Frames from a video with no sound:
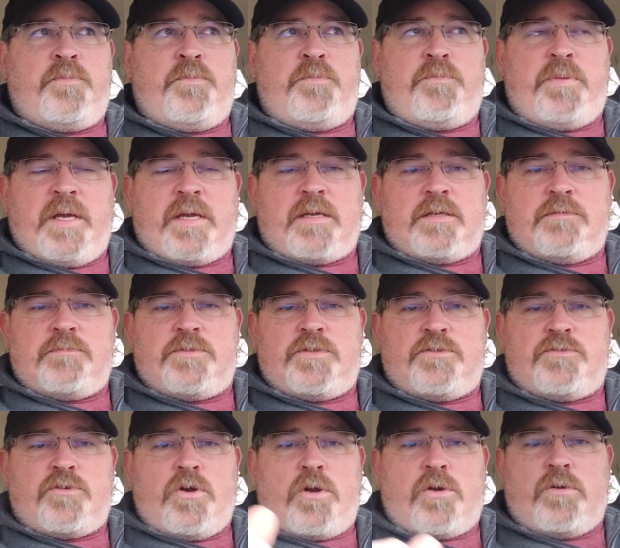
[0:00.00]
pick a
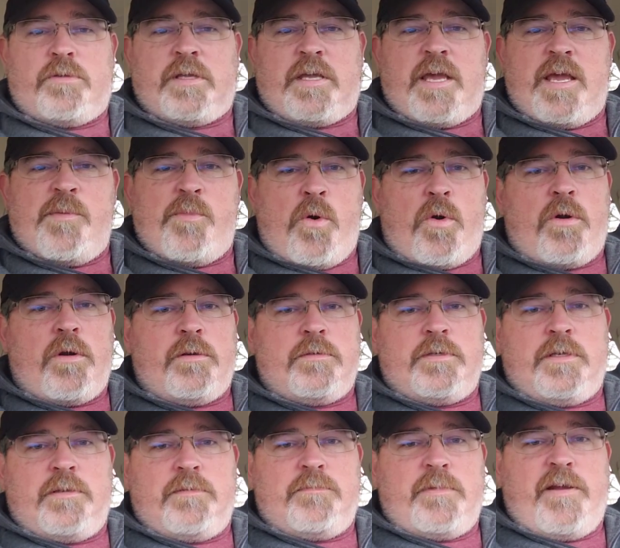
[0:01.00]
stroke on the keyboard,
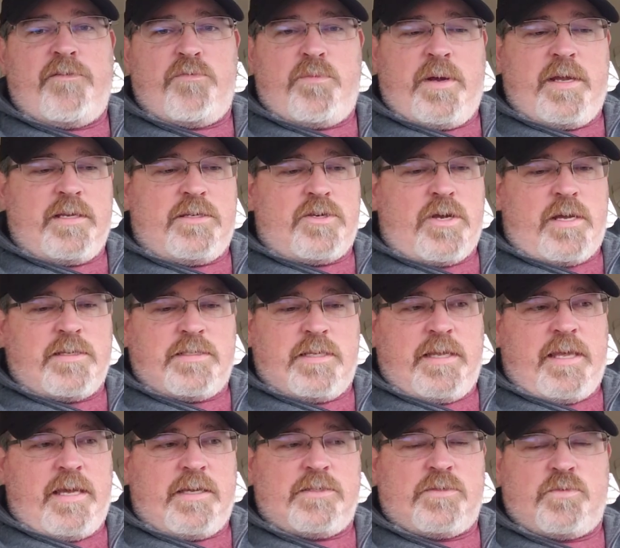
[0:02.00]
and everybody tries to
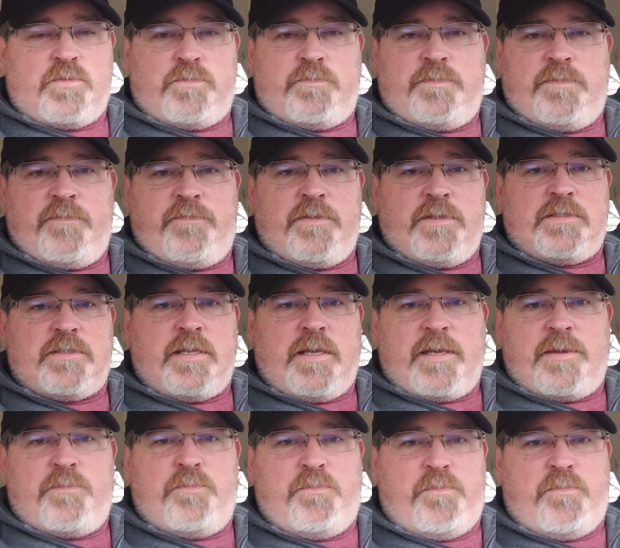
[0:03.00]
guess if it's like